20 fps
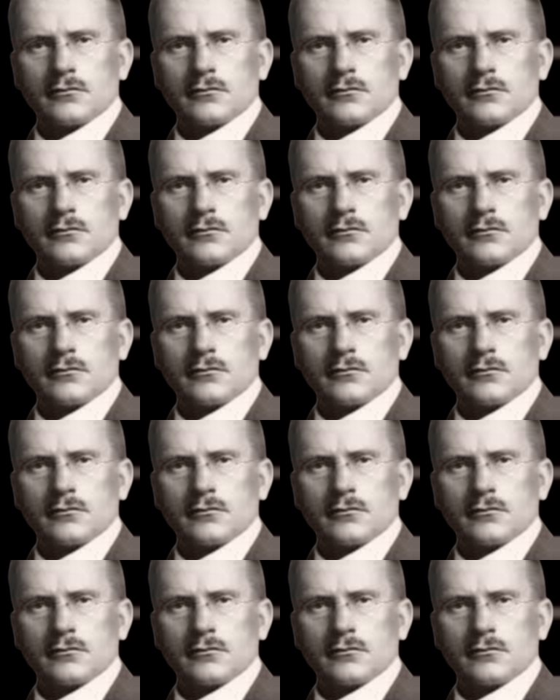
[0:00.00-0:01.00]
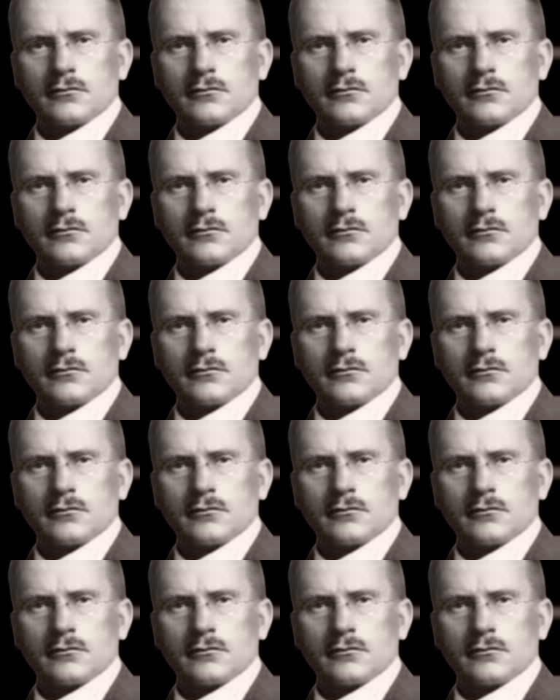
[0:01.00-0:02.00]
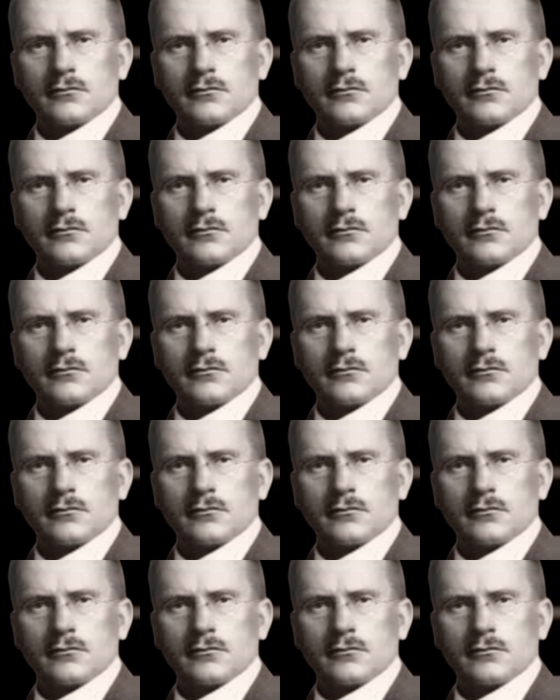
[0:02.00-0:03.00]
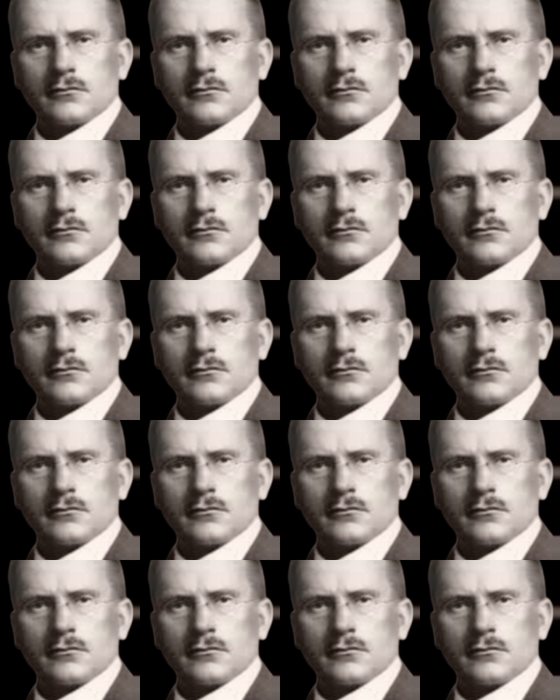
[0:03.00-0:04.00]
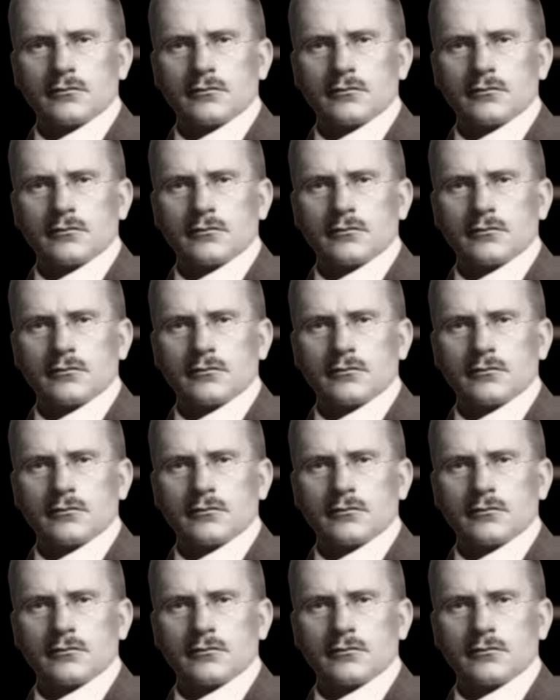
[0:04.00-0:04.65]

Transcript: (no lip movement)